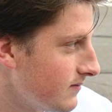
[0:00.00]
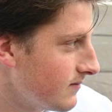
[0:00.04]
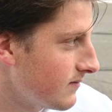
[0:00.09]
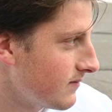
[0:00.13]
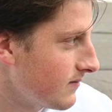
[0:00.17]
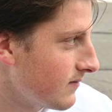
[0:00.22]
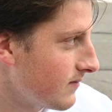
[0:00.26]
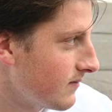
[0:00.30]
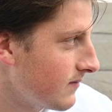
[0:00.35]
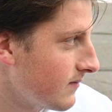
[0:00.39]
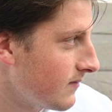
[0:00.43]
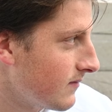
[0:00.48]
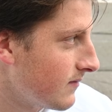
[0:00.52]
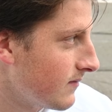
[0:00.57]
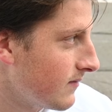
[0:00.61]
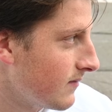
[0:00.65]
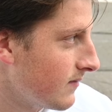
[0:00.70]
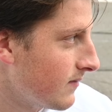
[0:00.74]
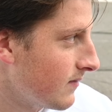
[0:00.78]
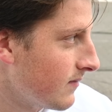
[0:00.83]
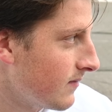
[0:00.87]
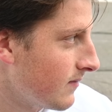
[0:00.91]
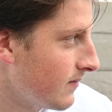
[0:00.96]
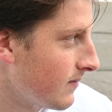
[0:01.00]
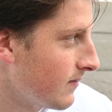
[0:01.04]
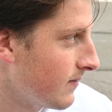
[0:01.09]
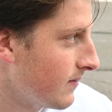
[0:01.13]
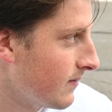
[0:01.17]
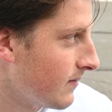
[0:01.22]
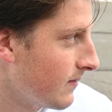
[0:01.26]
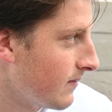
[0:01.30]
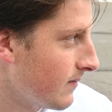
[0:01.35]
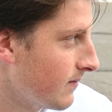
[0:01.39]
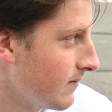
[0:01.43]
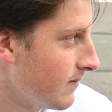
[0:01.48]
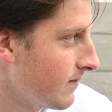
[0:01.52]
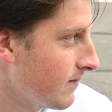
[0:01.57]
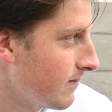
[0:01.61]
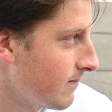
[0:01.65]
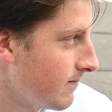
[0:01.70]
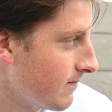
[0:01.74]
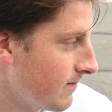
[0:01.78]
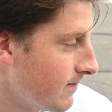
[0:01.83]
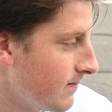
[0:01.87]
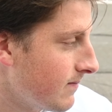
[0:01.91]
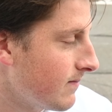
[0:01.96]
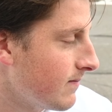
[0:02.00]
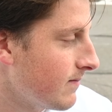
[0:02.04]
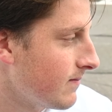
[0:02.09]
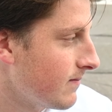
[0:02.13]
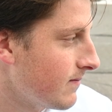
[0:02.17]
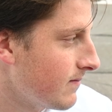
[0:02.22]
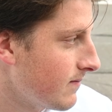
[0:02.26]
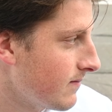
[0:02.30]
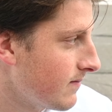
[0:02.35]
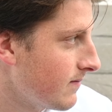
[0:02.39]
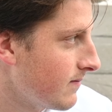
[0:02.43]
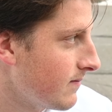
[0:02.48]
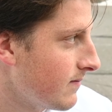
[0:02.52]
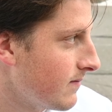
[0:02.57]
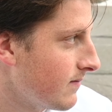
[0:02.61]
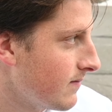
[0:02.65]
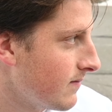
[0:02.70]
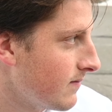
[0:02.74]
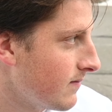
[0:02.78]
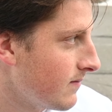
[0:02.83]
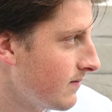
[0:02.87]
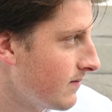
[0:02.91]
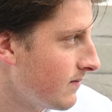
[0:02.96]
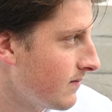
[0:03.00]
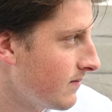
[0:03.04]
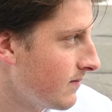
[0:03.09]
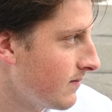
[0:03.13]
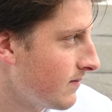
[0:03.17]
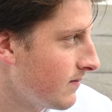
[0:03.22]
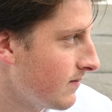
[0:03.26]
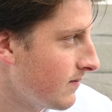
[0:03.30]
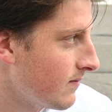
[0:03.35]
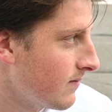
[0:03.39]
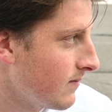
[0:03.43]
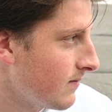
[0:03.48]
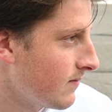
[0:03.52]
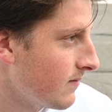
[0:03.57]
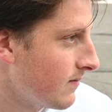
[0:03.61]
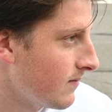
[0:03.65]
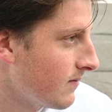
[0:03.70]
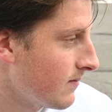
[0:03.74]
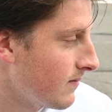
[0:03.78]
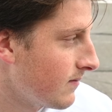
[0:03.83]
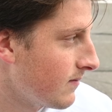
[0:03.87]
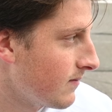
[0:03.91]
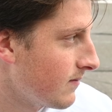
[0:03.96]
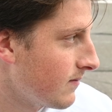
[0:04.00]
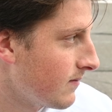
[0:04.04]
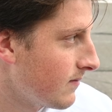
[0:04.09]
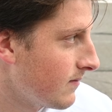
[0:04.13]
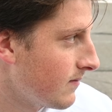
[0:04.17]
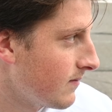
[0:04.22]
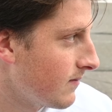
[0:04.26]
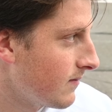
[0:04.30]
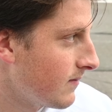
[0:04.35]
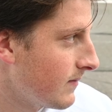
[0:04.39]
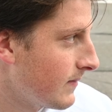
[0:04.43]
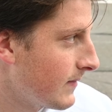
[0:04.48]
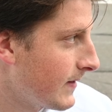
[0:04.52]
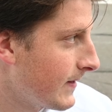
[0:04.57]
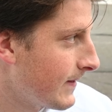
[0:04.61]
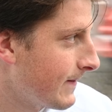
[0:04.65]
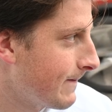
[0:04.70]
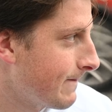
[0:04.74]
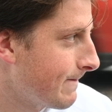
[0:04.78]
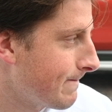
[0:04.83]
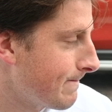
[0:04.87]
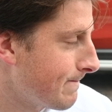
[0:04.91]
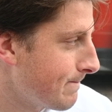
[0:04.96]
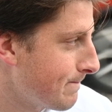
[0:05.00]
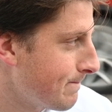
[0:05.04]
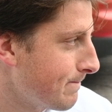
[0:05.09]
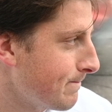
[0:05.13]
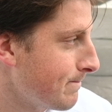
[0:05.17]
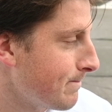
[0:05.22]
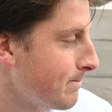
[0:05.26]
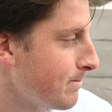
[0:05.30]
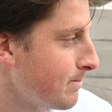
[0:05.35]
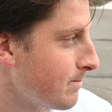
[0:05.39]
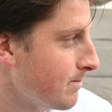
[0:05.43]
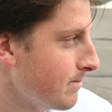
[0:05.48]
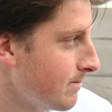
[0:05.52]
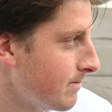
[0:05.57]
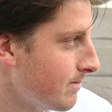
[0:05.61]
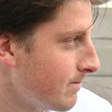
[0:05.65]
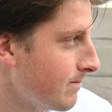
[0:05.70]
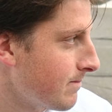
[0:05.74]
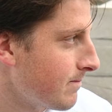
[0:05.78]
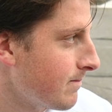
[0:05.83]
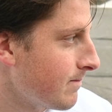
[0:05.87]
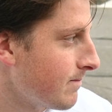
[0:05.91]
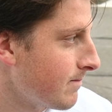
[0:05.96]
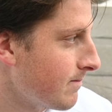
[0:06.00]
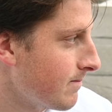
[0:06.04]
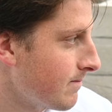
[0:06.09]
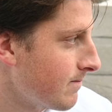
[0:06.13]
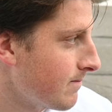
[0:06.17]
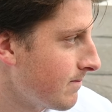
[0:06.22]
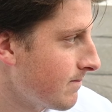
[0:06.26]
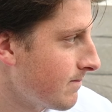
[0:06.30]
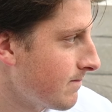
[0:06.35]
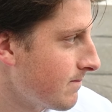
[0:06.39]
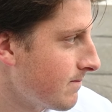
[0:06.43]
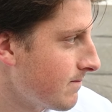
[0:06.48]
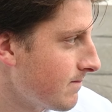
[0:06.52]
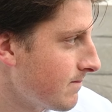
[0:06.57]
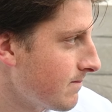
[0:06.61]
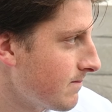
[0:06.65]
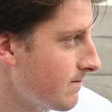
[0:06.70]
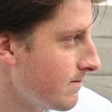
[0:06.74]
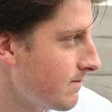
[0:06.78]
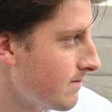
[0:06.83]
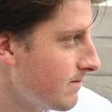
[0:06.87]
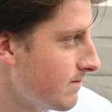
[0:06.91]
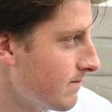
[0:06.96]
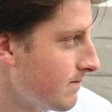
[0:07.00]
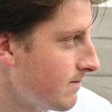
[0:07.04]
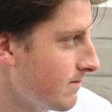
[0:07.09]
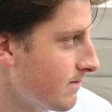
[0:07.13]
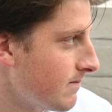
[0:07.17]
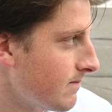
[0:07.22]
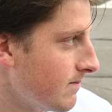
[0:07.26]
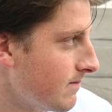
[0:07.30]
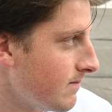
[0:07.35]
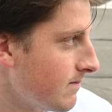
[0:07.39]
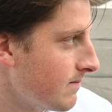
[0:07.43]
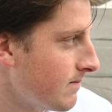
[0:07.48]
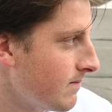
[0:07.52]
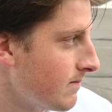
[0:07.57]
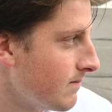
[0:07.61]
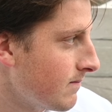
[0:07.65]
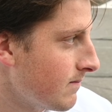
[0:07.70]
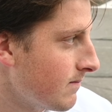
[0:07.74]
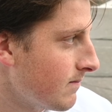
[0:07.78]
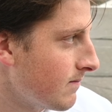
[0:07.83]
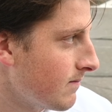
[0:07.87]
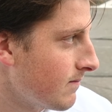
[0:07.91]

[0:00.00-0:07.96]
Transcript: No words are spoken by the person on screen.